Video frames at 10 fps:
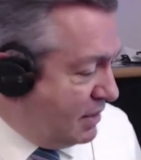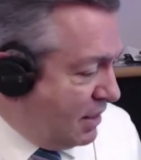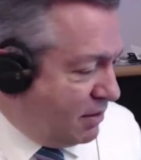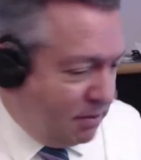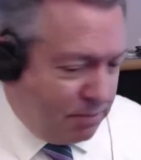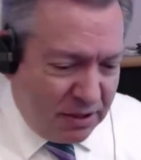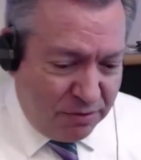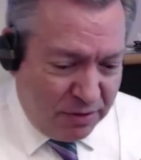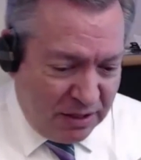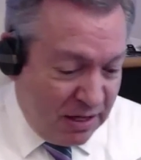Exactly. But
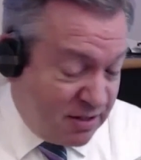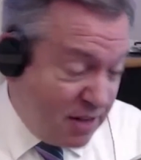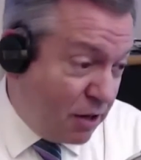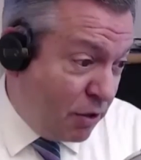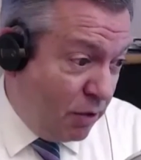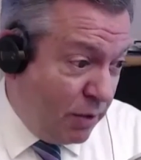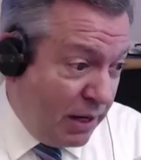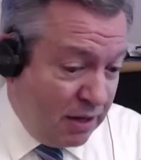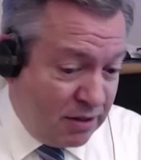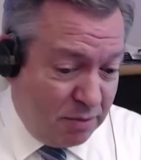it's not going
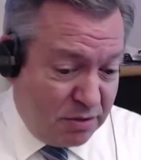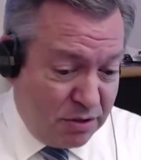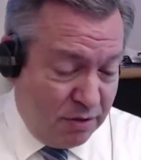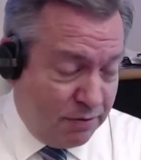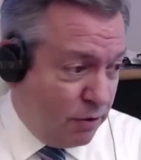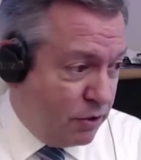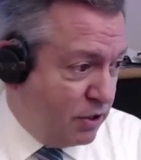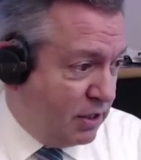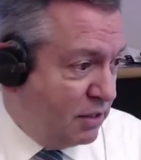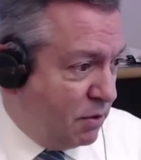away anytime soon,
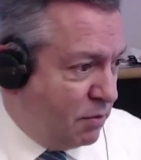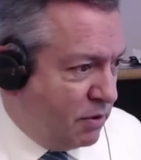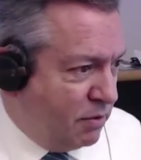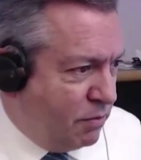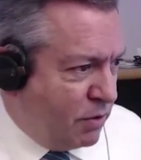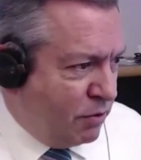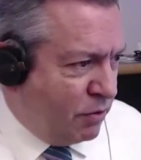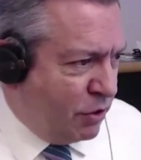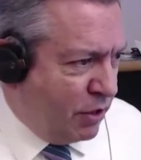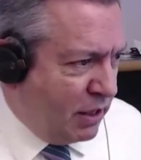unfortunately, is what we're
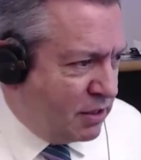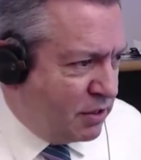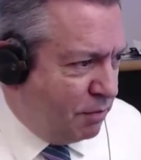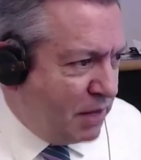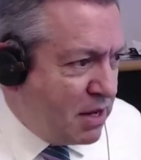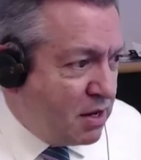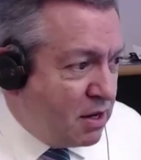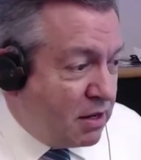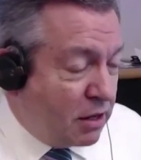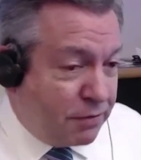learning. So,
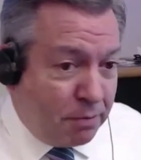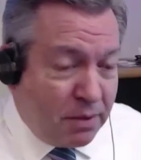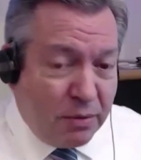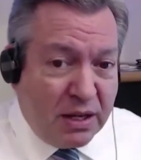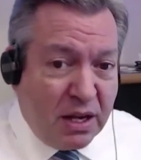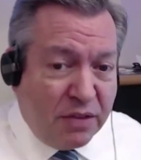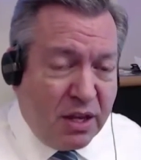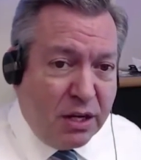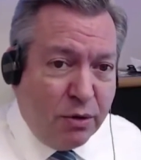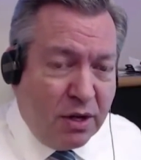Dr. Philpott, we can't
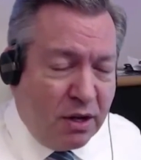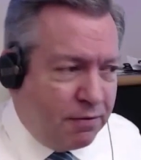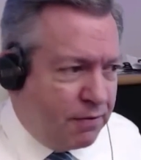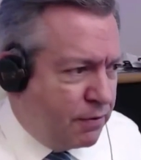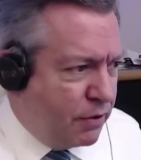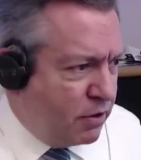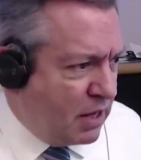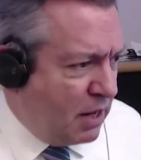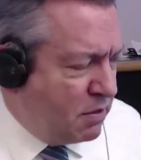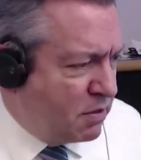thank you enough for your
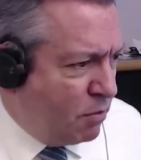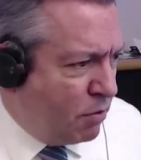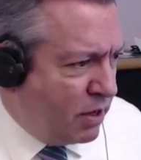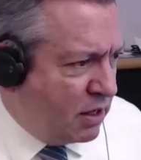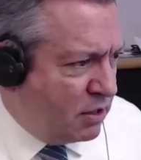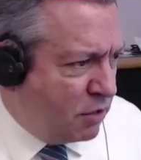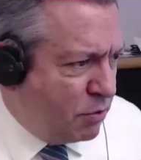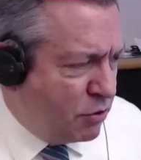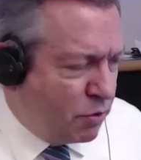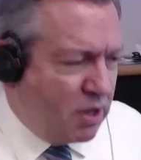time this morning. And
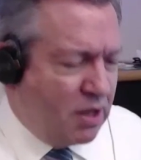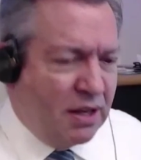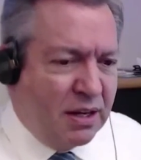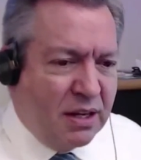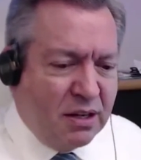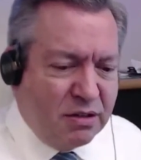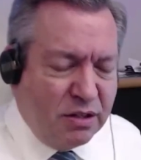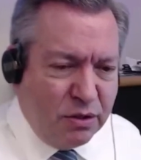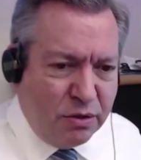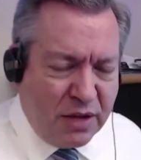Jeff Bourgeois, again,
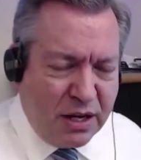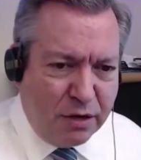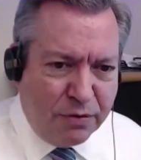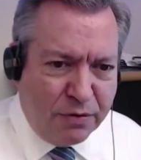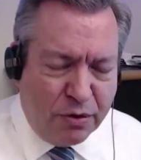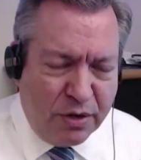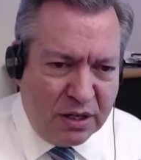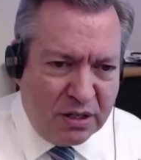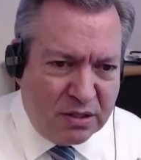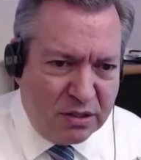to you, thank you for
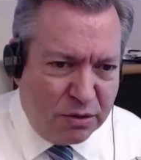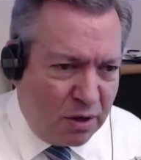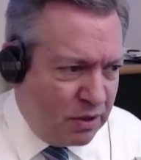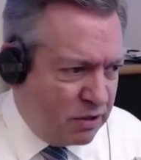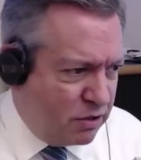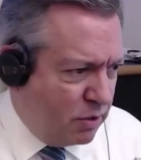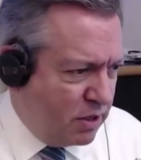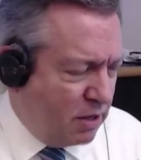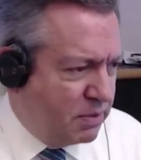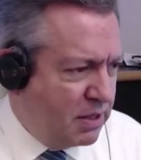joining us, as you always do
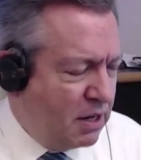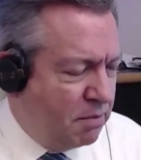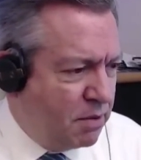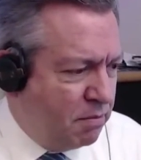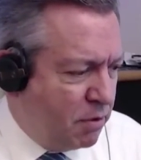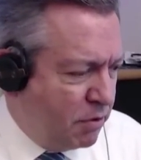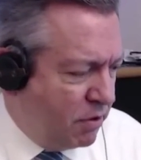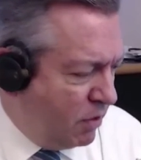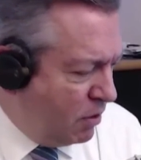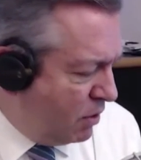with an update. But
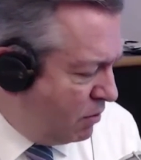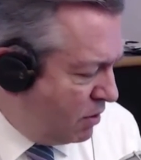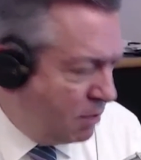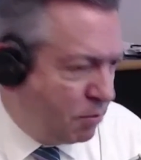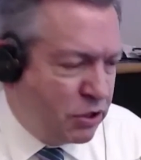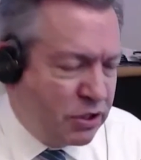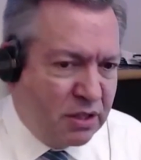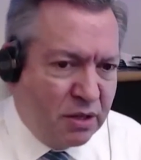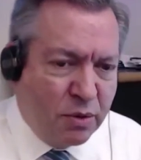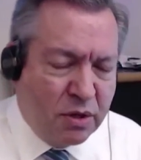both of you, we really
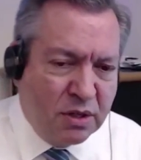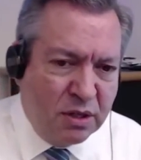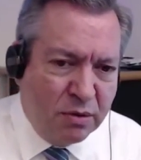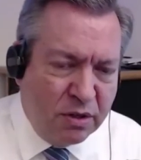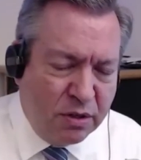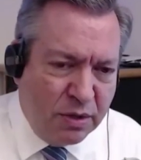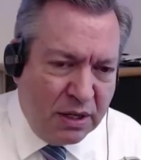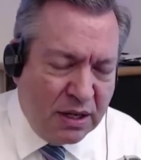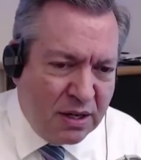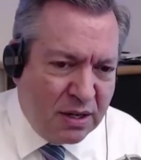appreciate the work that you are
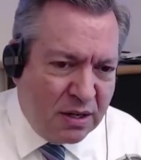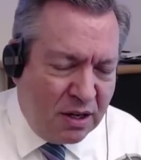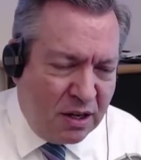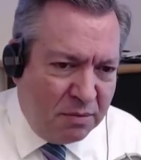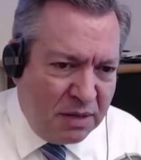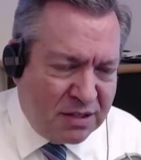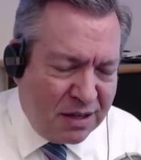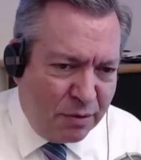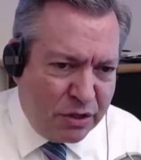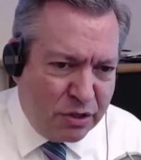doing at San